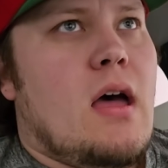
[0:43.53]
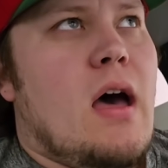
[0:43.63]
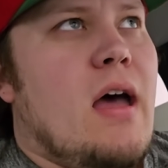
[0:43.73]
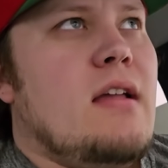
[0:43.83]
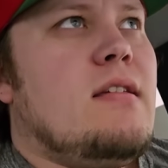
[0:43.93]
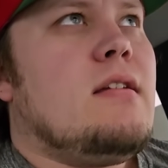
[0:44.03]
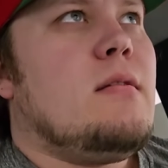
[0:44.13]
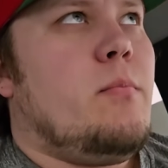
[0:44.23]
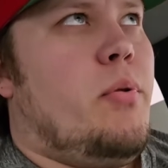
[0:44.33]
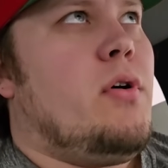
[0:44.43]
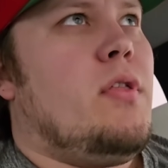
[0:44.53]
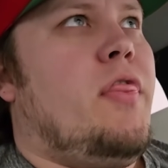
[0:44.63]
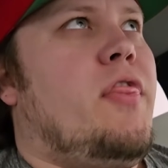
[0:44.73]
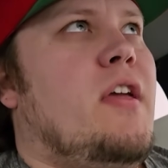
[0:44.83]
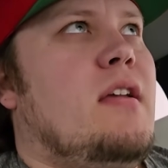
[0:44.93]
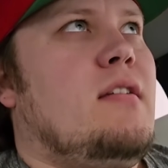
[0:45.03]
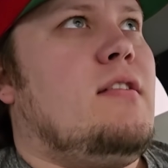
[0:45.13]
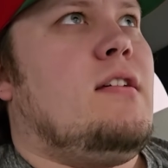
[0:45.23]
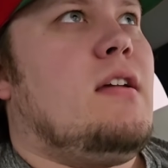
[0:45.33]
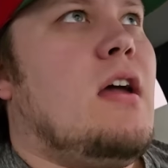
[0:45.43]
I didn't put things
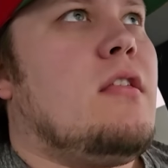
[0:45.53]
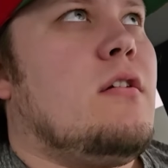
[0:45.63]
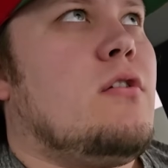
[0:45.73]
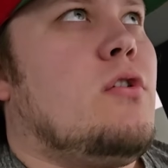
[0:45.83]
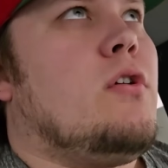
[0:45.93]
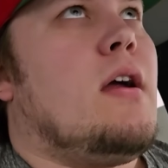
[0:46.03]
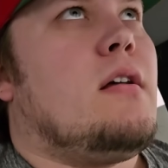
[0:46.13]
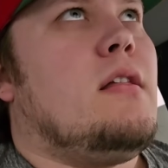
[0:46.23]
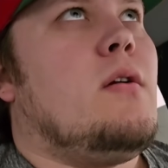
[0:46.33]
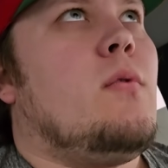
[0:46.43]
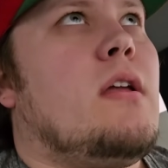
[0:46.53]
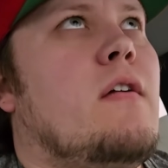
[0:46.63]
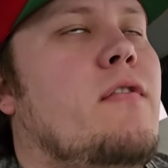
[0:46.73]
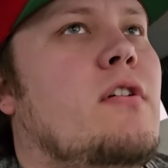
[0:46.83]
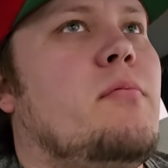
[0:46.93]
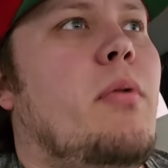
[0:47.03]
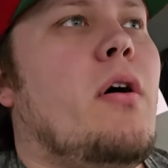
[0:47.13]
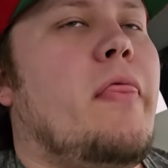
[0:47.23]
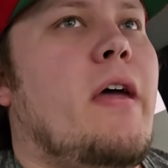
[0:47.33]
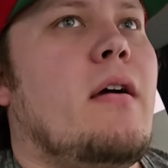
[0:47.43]
together correctly when I first
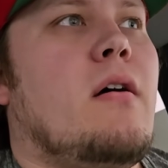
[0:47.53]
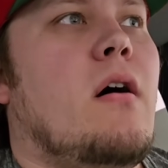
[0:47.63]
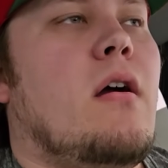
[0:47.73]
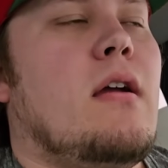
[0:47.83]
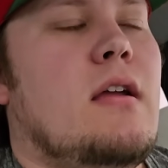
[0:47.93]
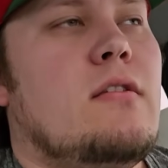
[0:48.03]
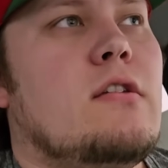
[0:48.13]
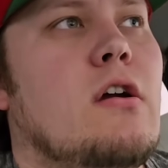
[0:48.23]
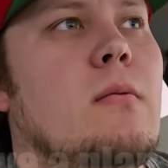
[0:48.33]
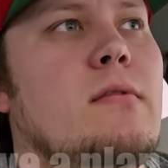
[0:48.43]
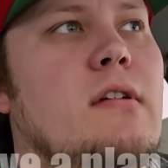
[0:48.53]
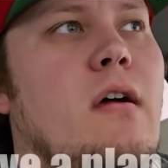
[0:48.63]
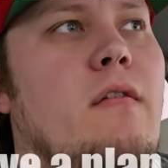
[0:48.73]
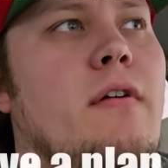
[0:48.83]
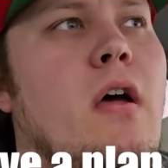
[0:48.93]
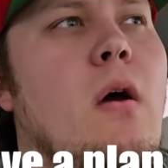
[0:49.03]
bought that car in terms of